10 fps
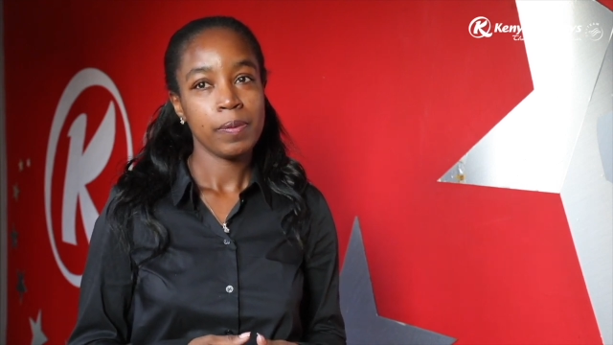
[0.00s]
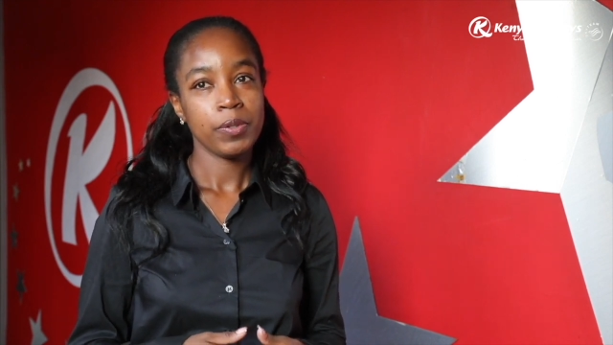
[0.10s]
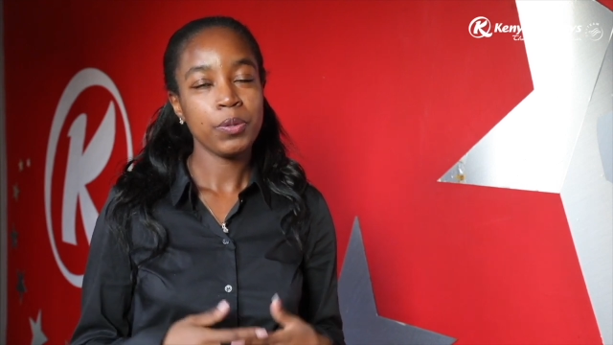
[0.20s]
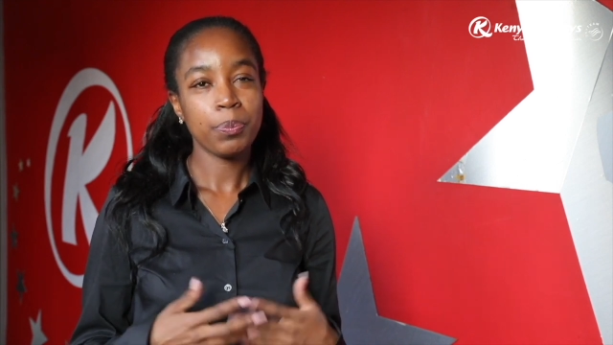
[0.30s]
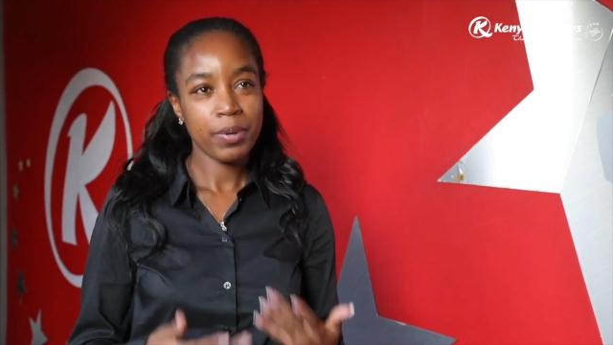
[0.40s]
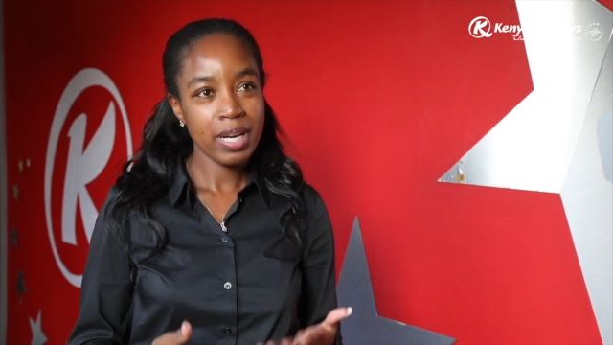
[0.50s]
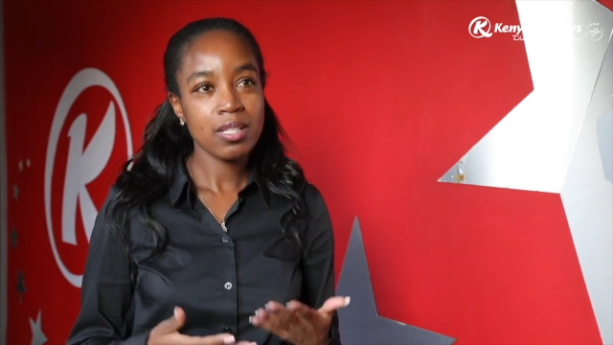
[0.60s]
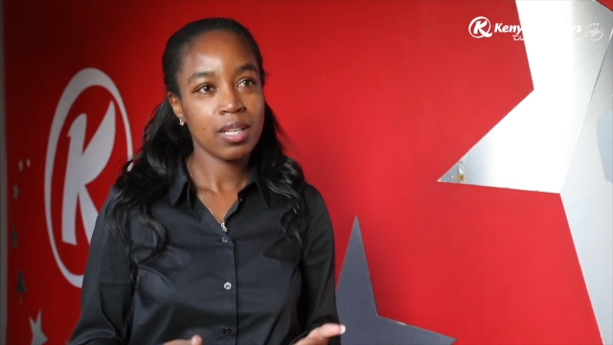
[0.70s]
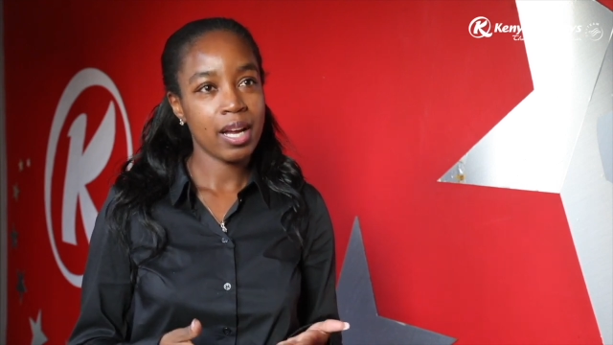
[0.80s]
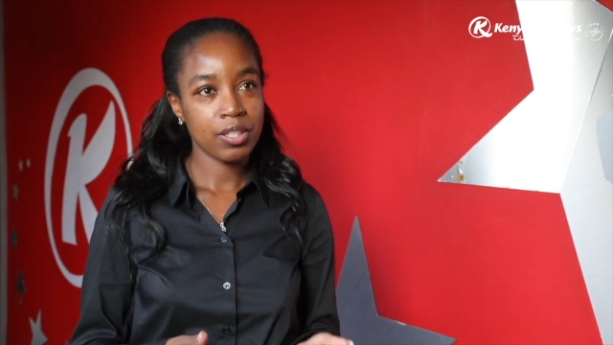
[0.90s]
you pray
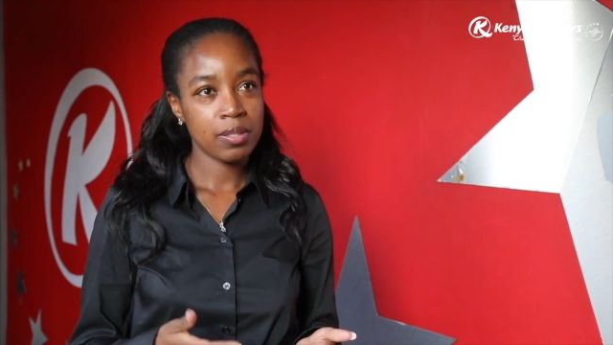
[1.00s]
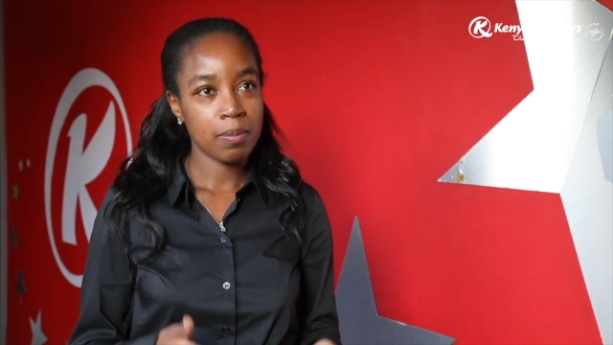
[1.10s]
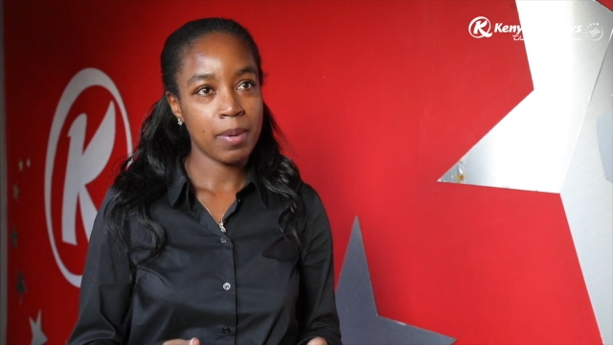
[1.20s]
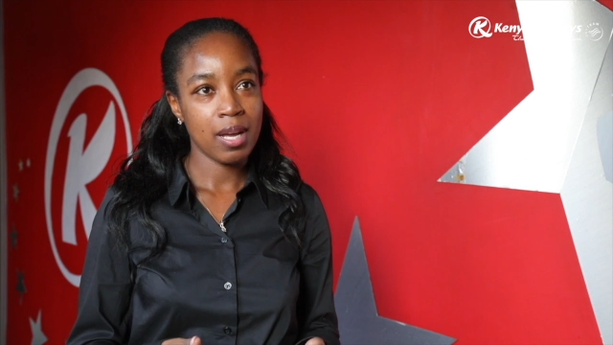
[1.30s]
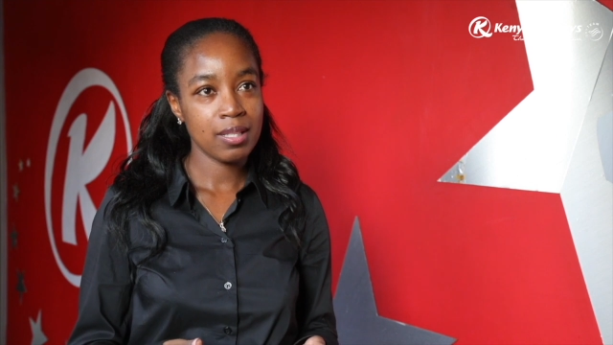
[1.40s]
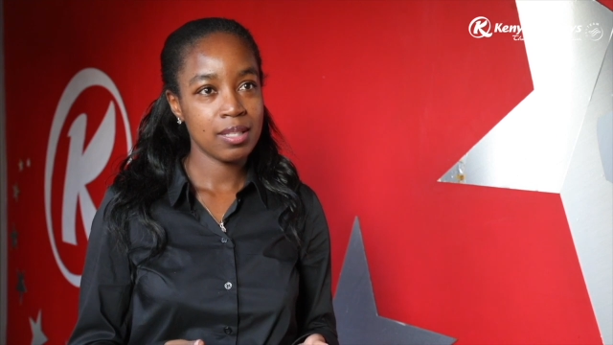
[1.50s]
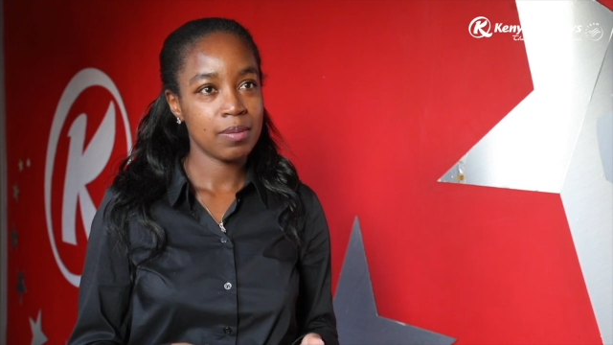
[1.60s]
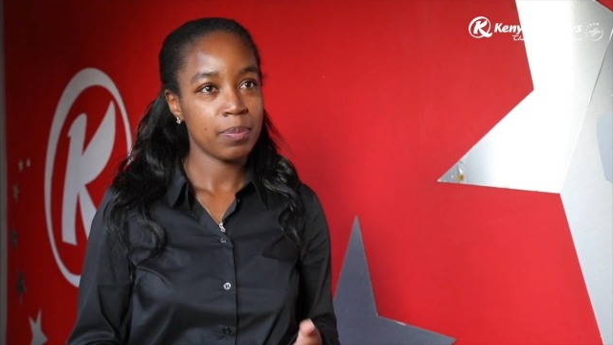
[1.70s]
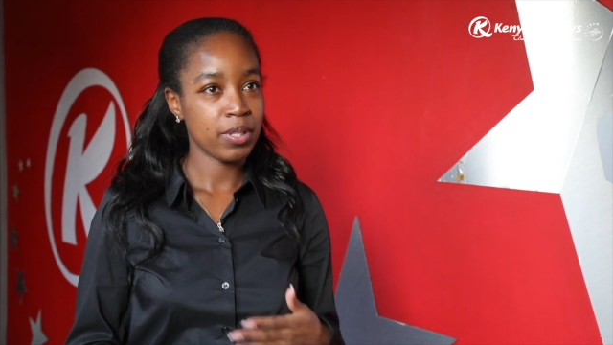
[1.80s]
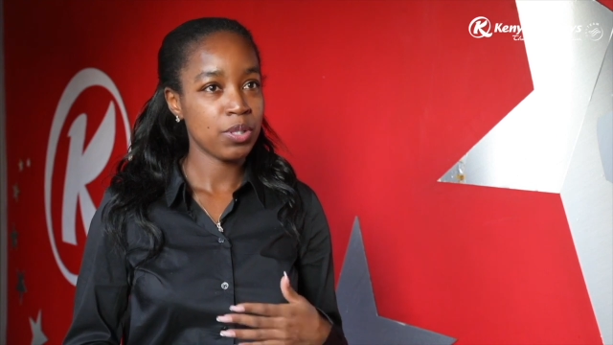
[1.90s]
to catch the
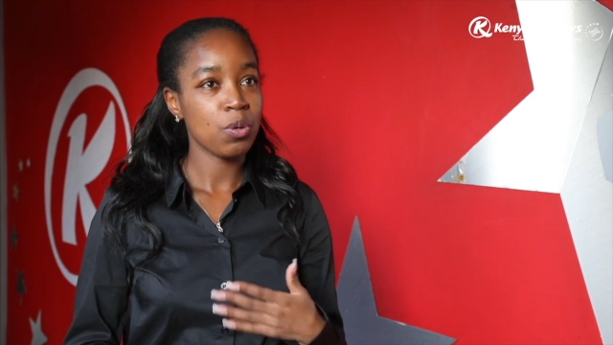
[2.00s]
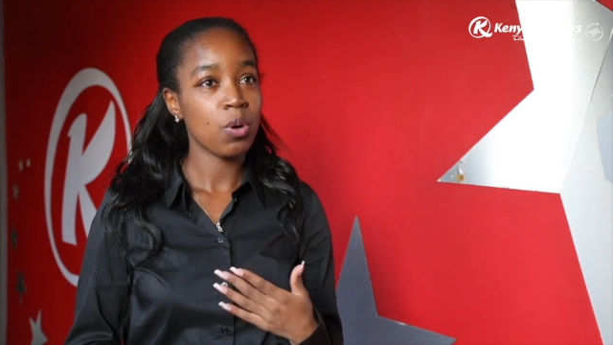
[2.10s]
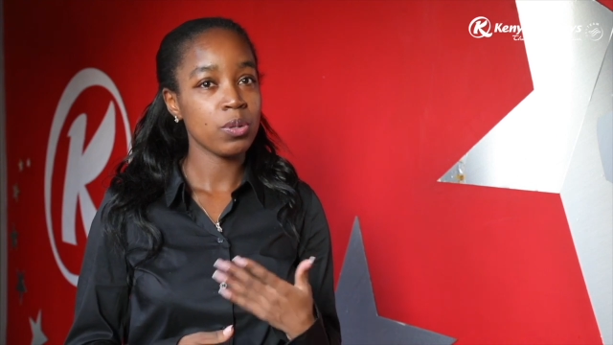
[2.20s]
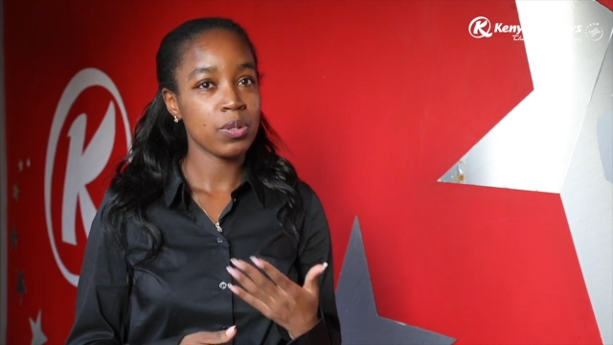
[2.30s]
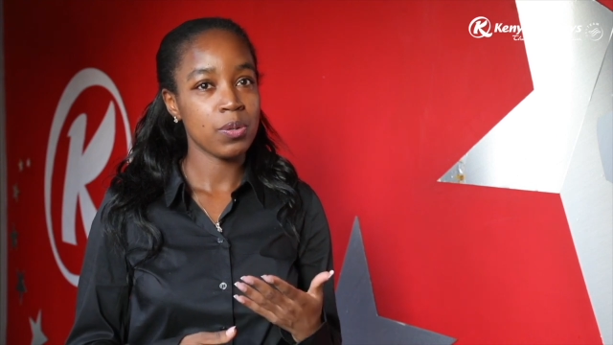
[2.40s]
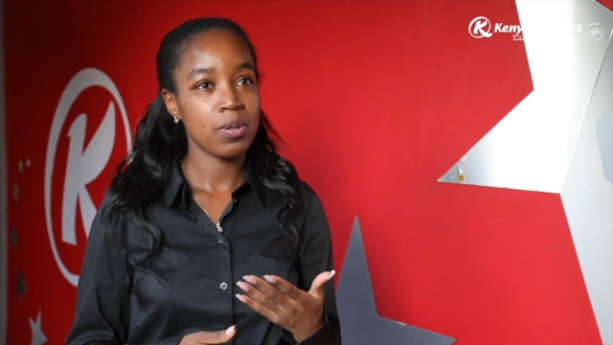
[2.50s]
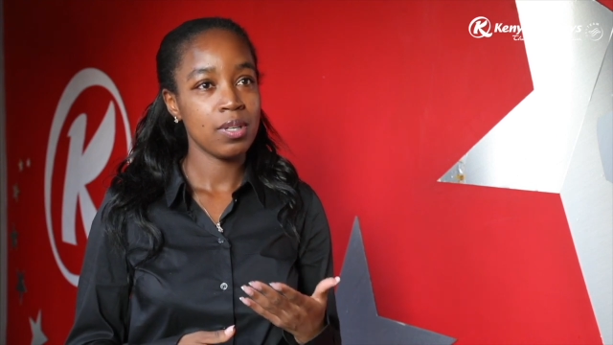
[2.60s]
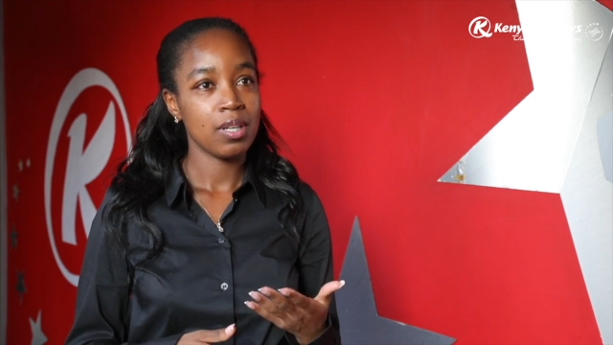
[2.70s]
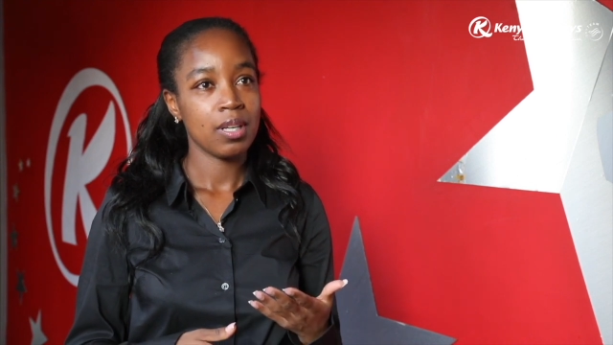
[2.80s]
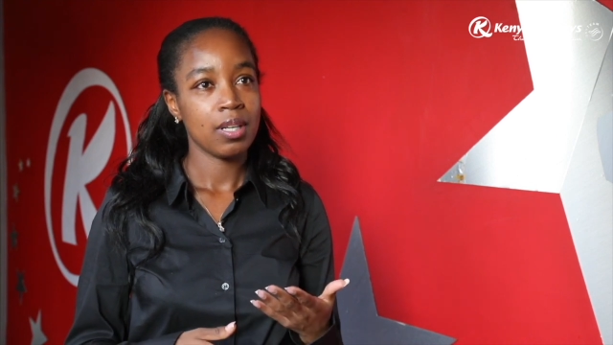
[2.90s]
bus, but you also
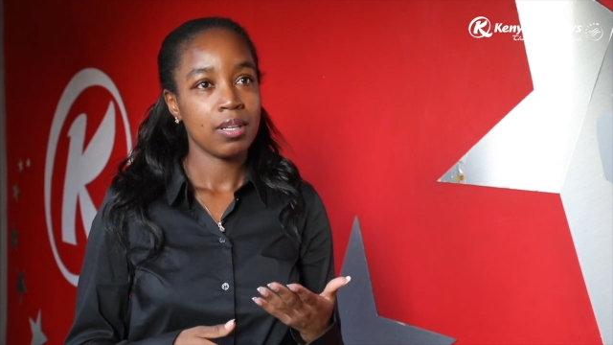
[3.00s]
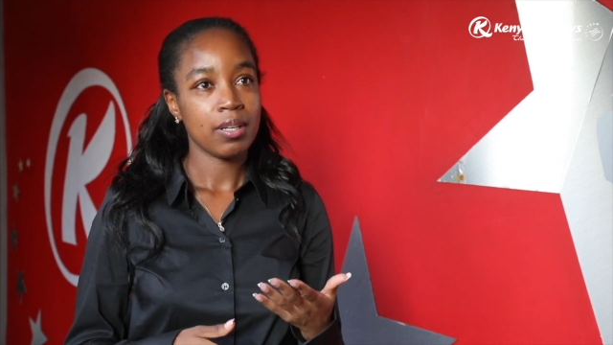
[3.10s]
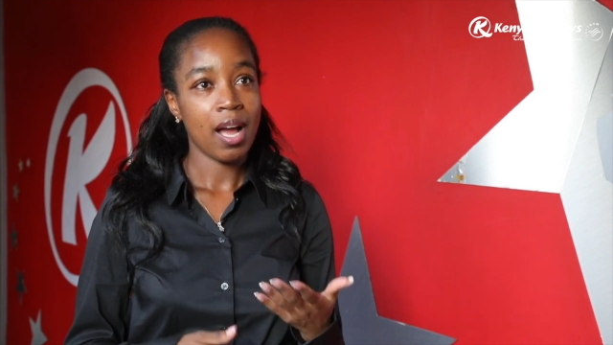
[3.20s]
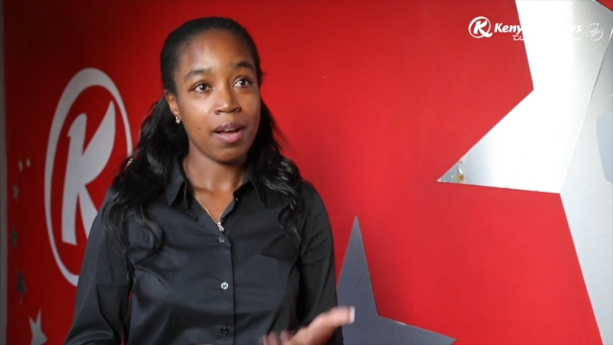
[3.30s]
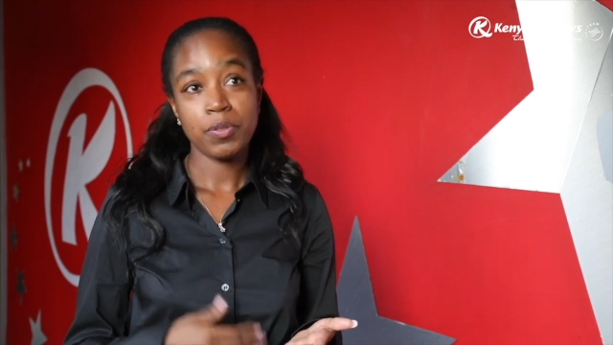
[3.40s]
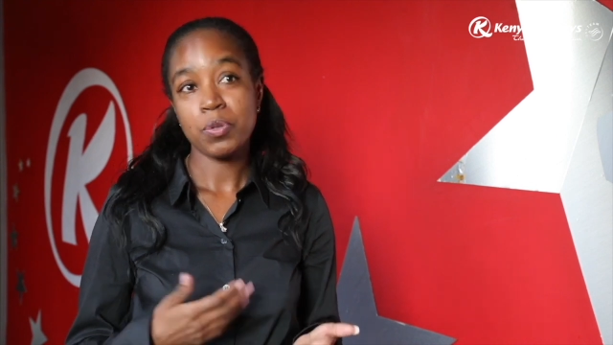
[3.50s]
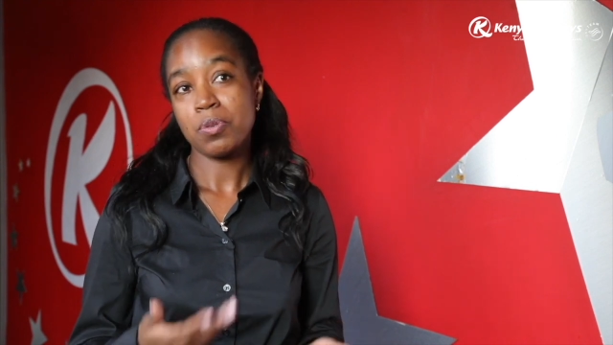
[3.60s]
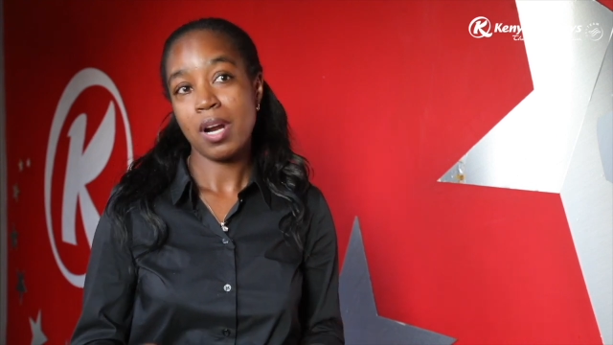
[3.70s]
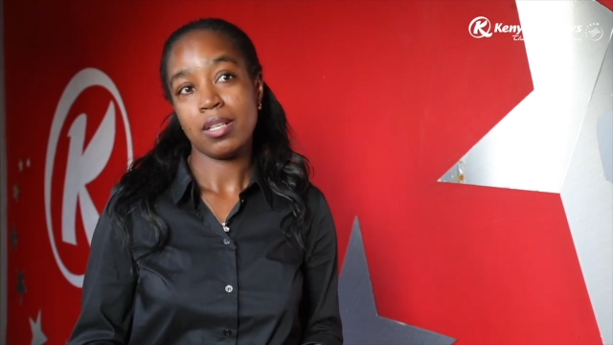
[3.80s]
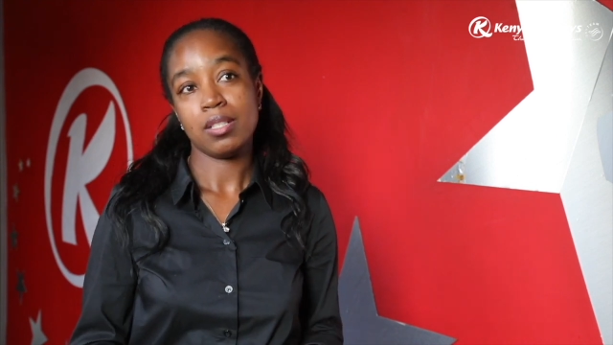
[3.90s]
have to
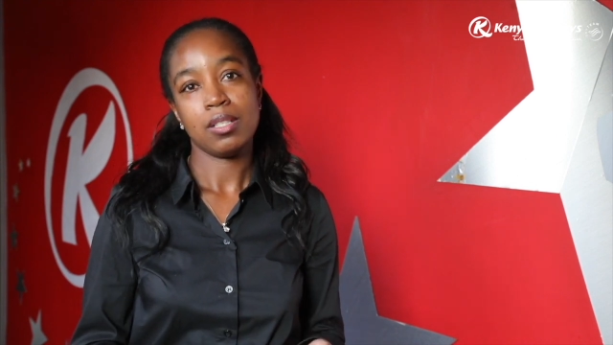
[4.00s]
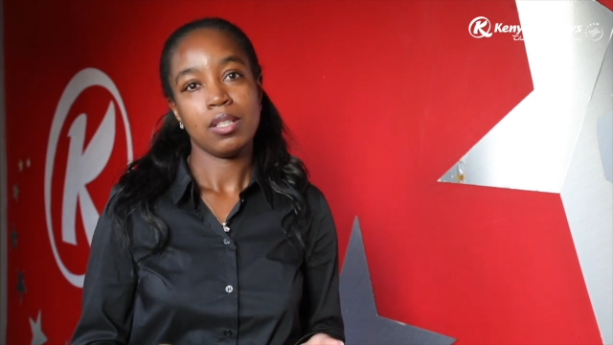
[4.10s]
run.